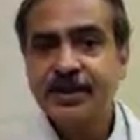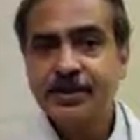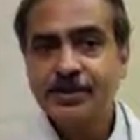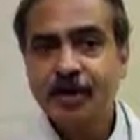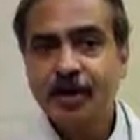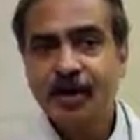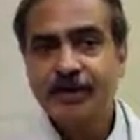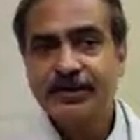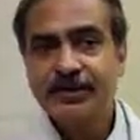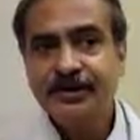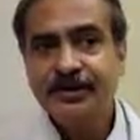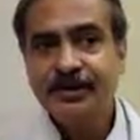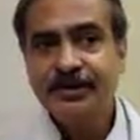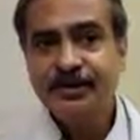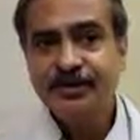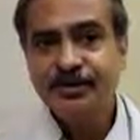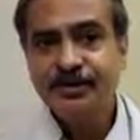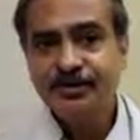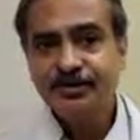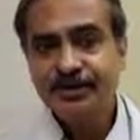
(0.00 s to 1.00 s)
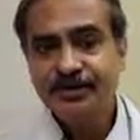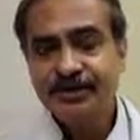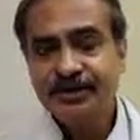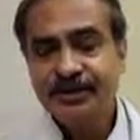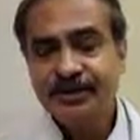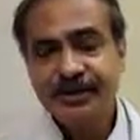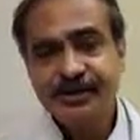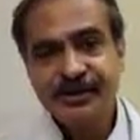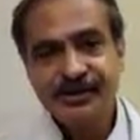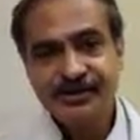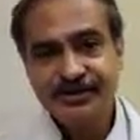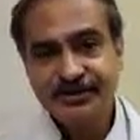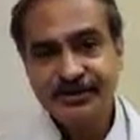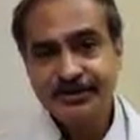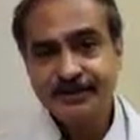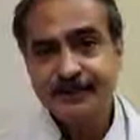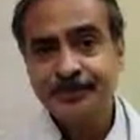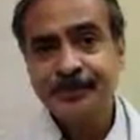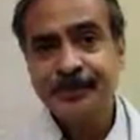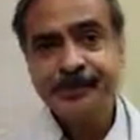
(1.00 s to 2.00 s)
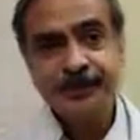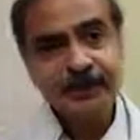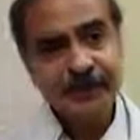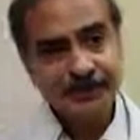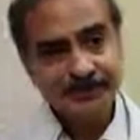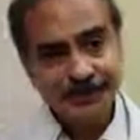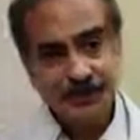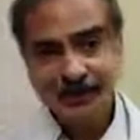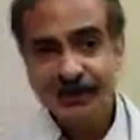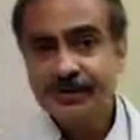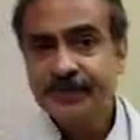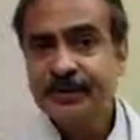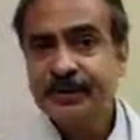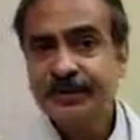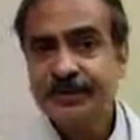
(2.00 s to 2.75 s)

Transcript: yawning, disorientation, then